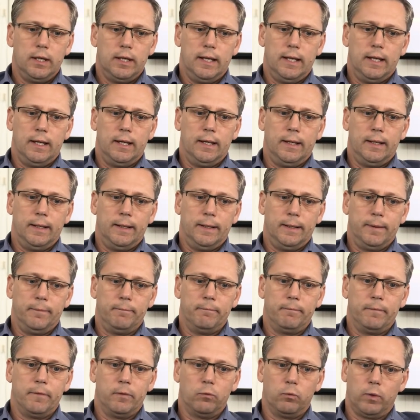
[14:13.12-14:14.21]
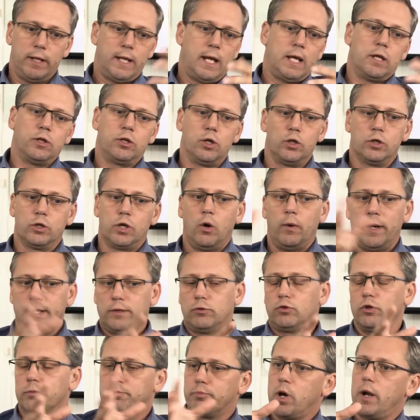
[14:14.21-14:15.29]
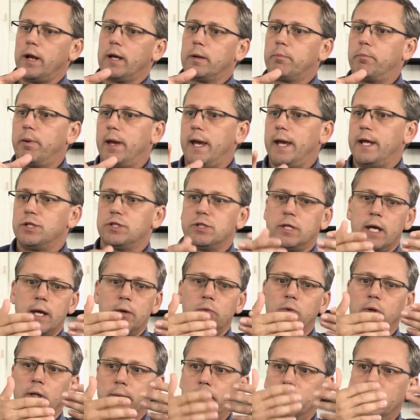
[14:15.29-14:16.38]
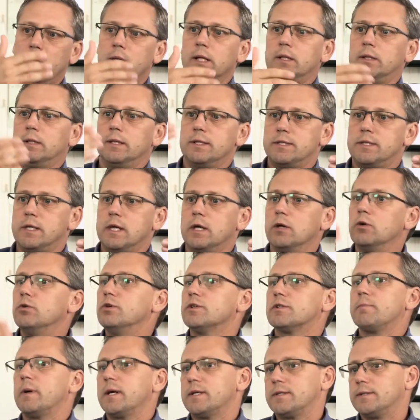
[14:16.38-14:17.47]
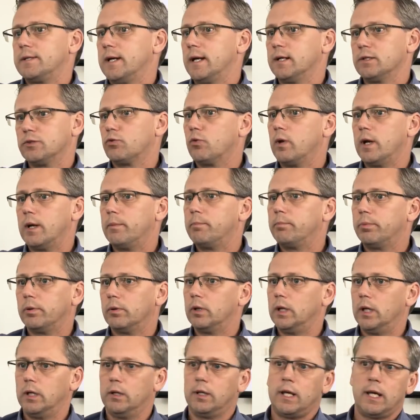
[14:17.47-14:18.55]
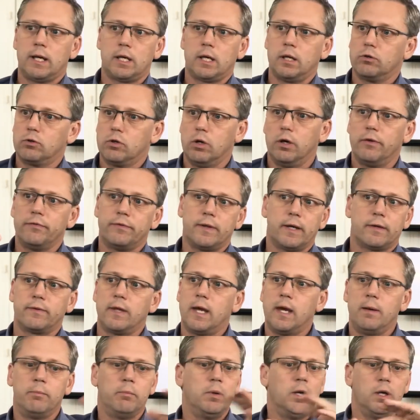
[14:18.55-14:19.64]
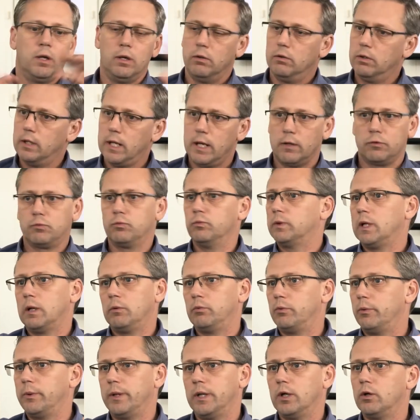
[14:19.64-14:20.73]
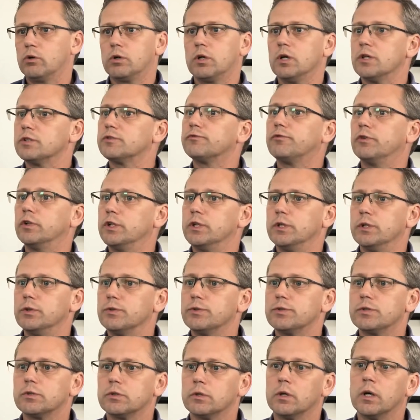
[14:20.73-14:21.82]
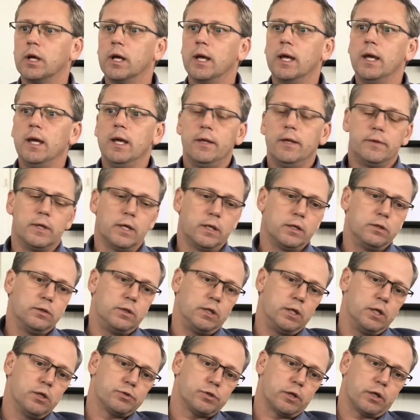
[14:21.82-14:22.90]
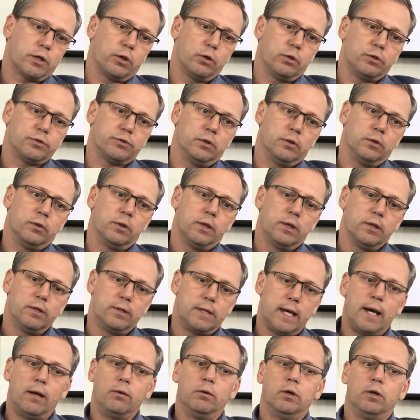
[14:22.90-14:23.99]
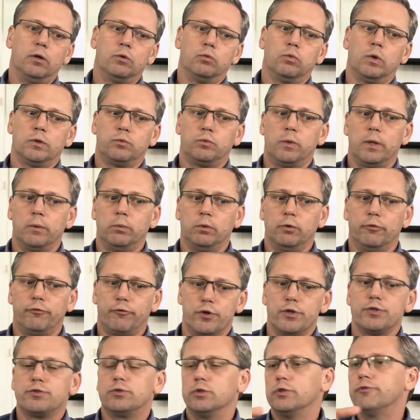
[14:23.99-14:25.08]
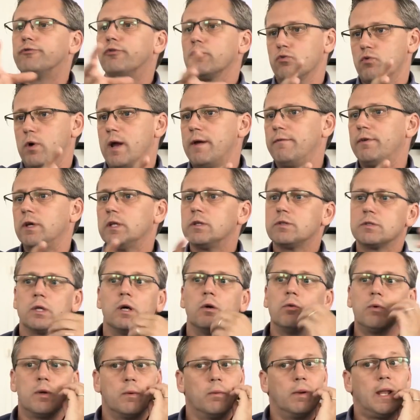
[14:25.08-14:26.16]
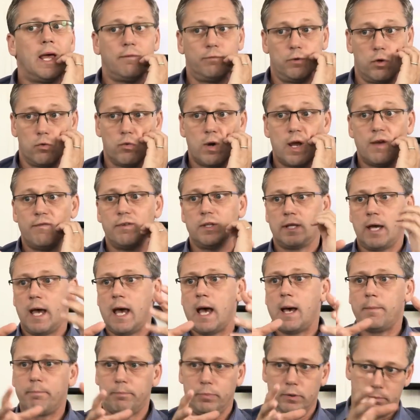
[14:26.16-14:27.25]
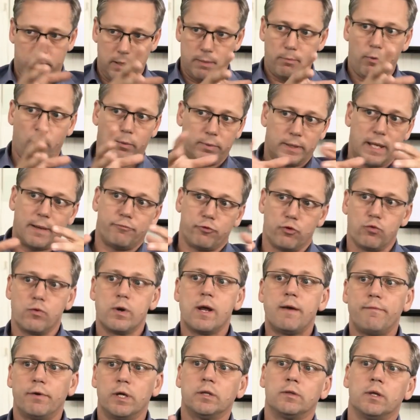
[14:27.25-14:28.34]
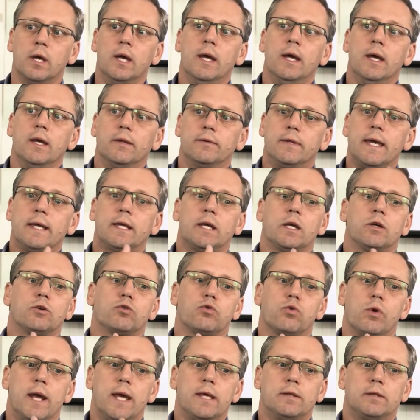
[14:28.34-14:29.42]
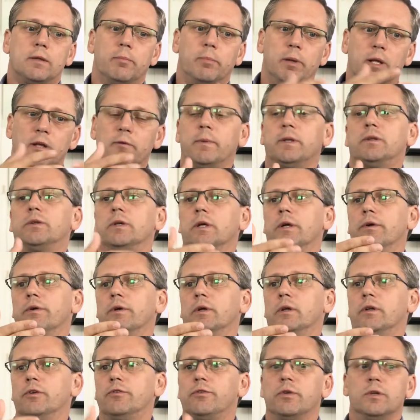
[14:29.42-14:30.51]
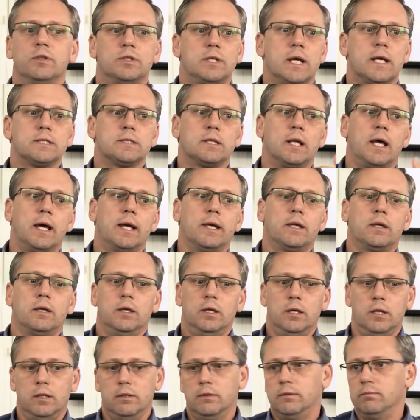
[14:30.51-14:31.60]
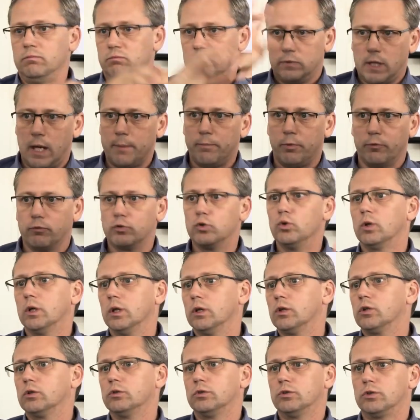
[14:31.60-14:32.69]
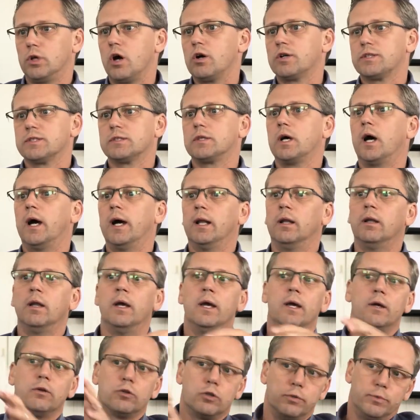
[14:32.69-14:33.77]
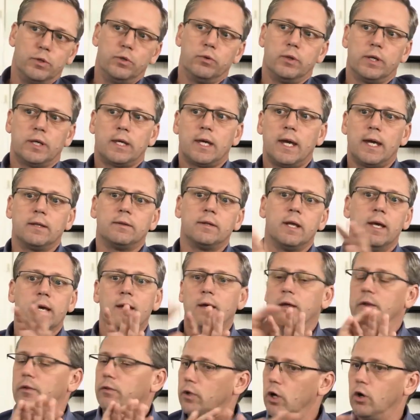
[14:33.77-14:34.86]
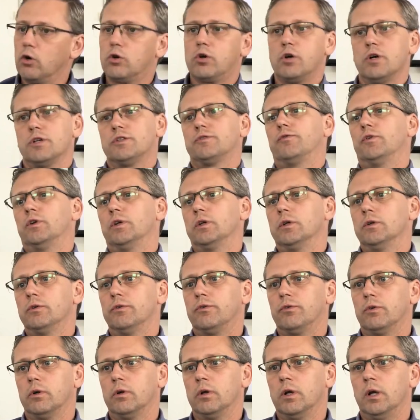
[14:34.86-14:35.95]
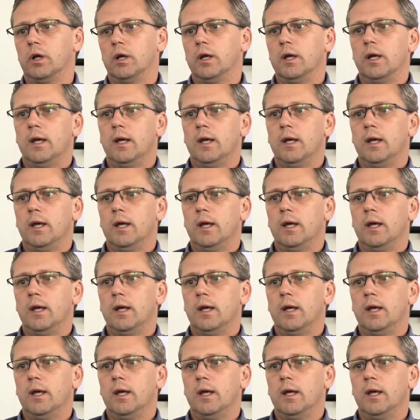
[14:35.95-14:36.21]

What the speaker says: When they go into a product page, they will immediately see who is my sales rep, and they can contact them. There will be no cost for the user. The user can also download what we will first do for Revit. So we will have the Revit app, the BIMobject app for Revit. They can create the bill of materials just like a type of Google Doc style, communicate, no cost for the user.